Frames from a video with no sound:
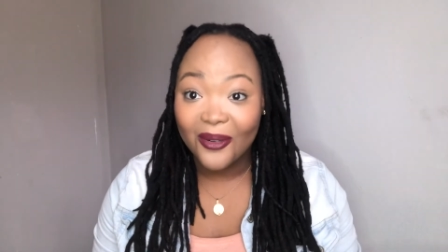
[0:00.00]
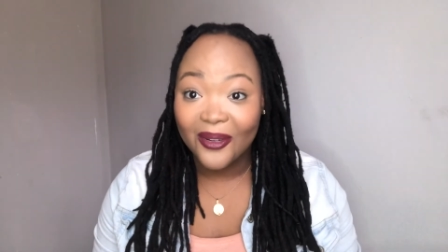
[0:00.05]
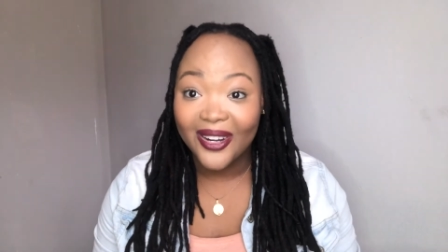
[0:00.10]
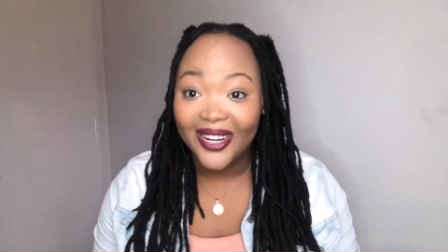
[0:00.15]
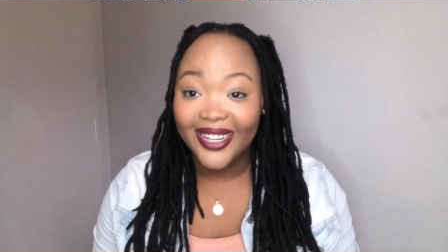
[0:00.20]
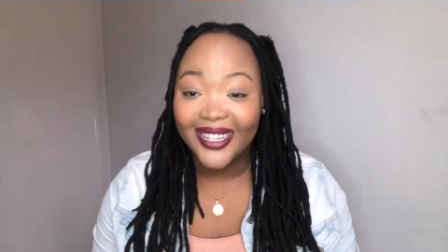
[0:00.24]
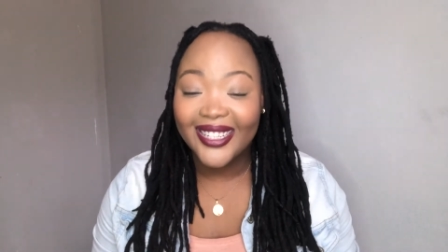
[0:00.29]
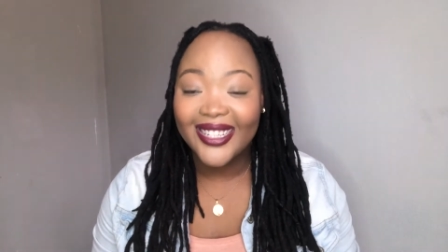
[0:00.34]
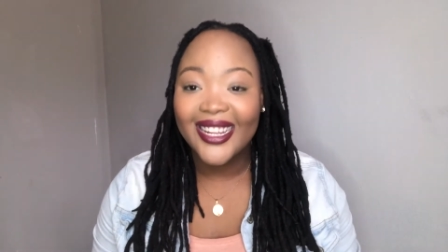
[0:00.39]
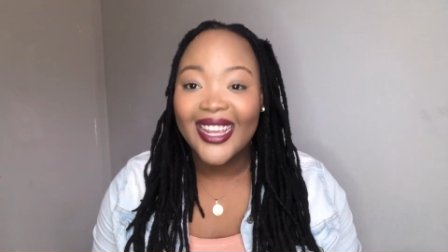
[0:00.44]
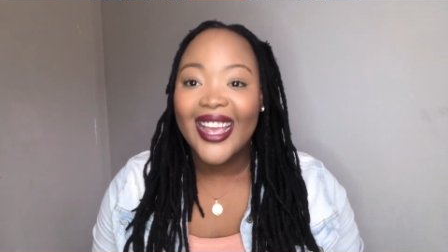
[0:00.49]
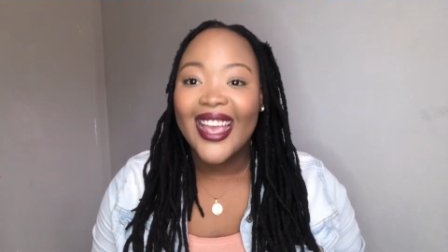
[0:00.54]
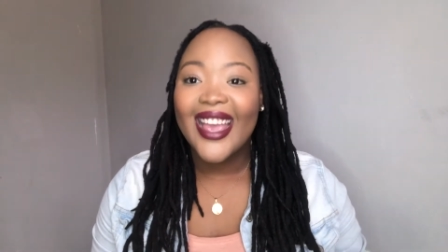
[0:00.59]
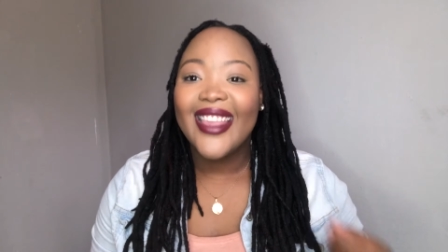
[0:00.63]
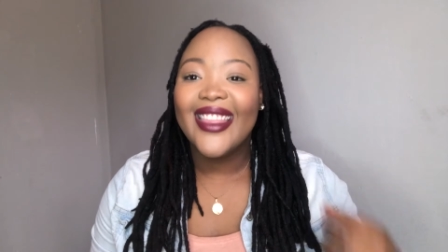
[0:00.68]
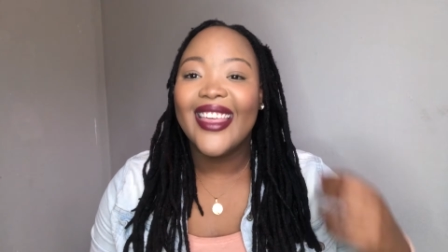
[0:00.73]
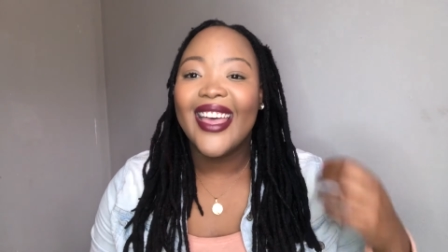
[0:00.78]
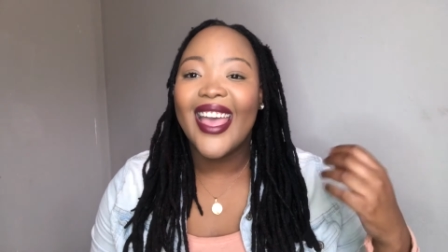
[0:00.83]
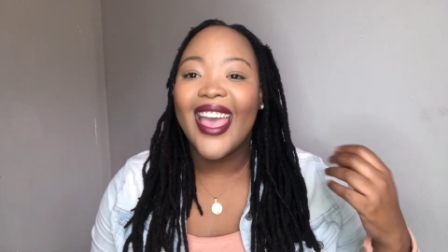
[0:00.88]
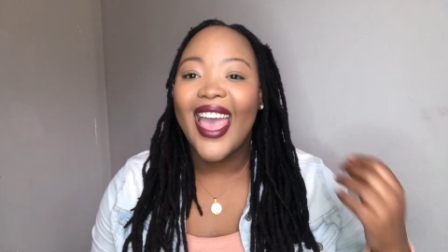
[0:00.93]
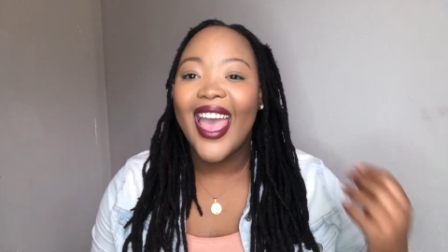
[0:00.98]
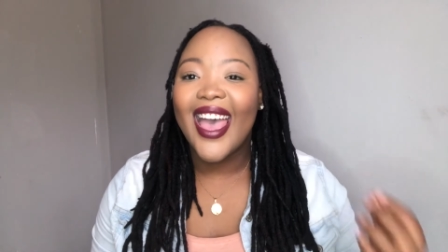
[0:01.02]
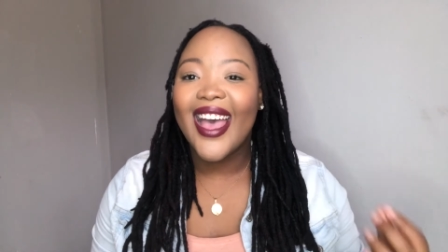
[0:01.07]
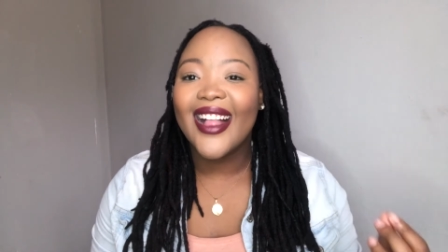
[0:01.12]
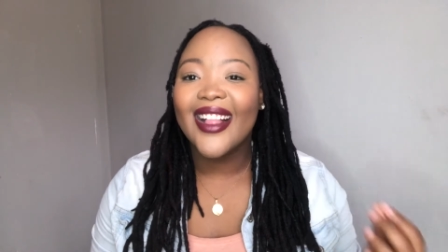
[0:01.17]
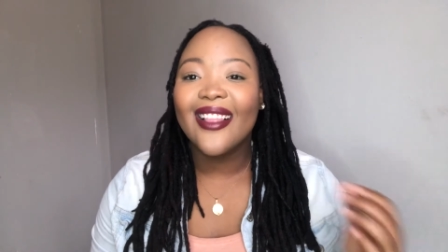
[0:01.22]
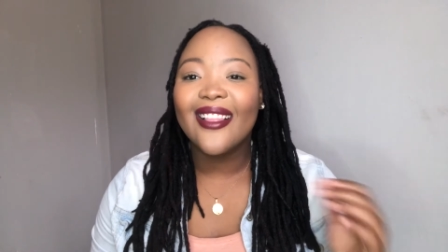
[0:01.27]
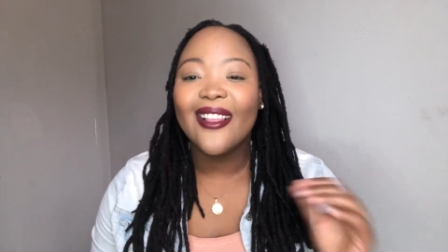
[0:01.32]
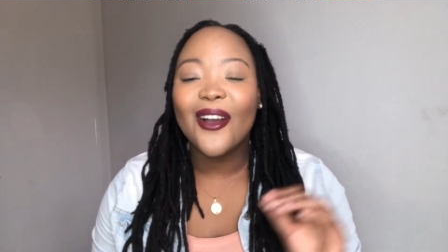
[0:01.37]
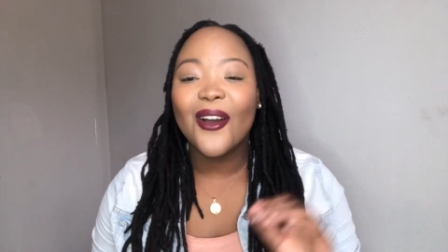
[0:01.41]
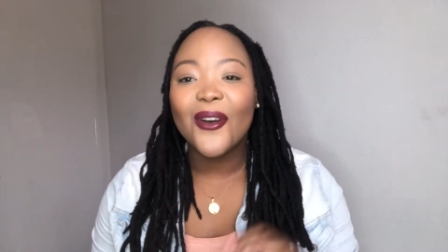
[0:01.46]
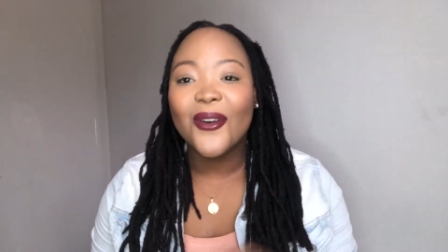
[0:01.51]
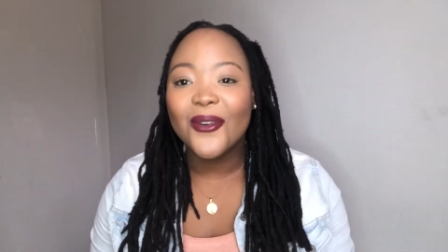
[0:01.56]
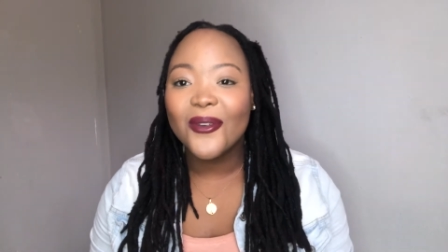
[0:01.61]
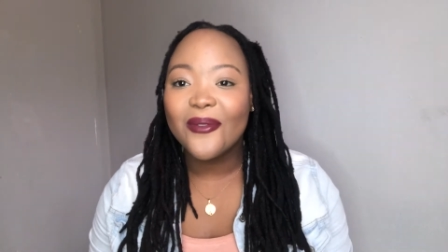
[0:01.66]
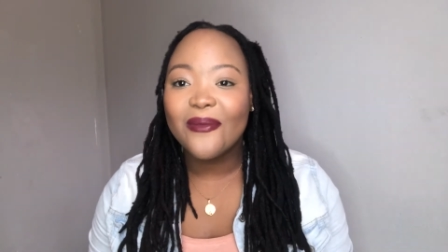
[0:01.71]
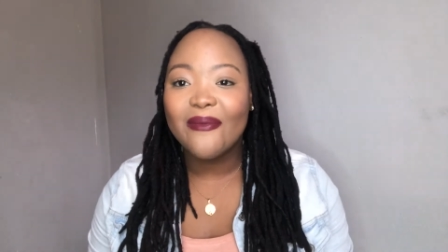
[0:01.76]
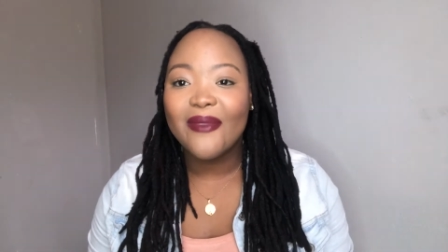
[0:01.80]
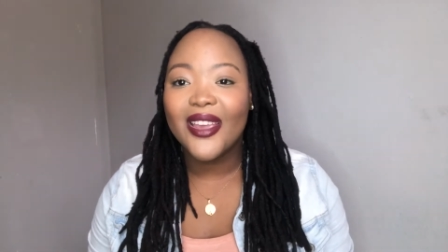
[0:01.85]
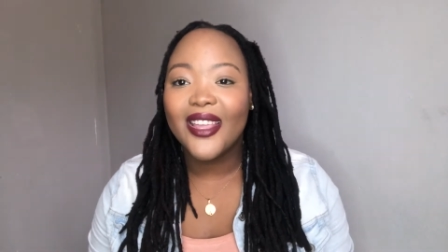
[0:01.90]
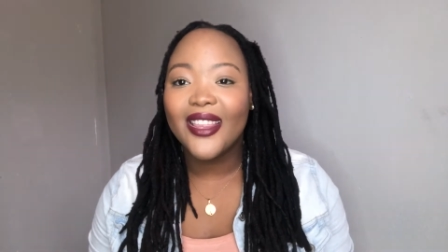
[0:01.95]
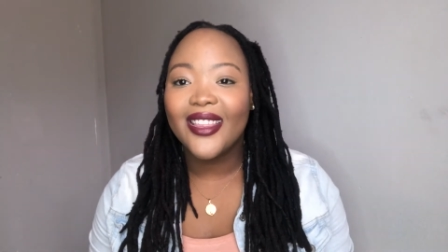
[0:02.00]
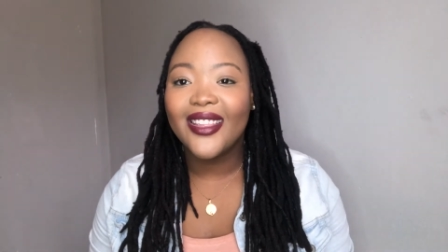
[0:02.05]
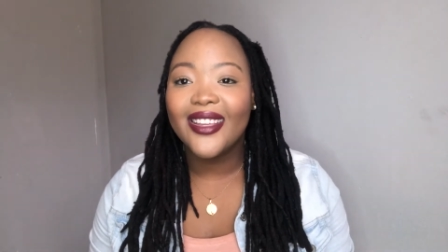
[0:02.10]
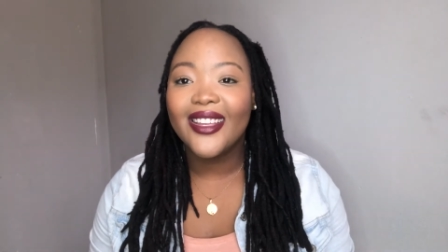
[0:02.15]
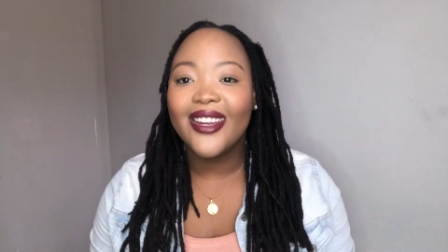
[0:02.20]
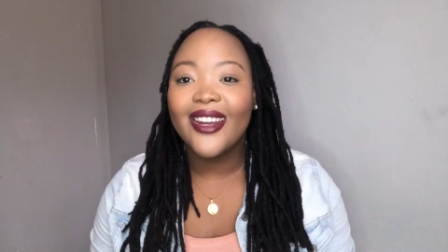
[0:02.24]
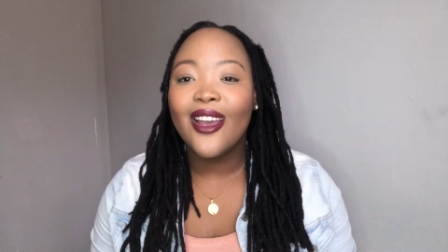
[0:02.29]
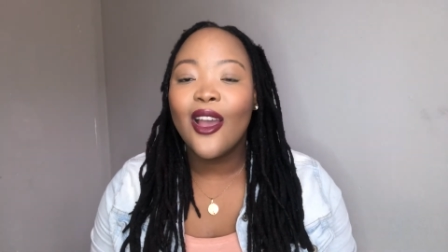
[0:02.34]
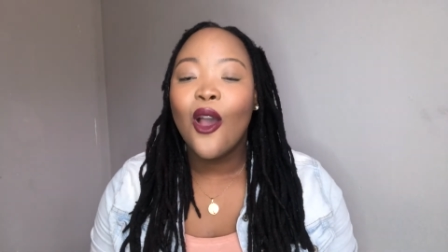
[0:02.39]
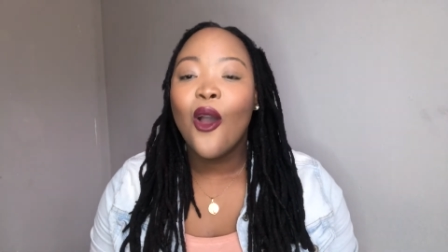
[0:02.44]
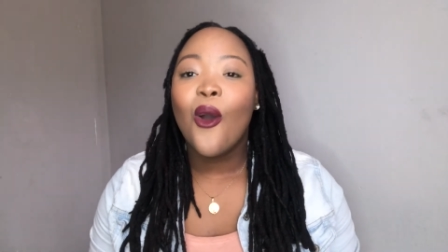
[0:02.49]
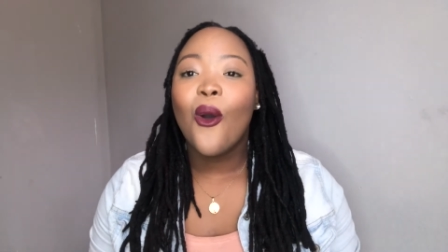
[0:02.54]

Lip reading: it the LO method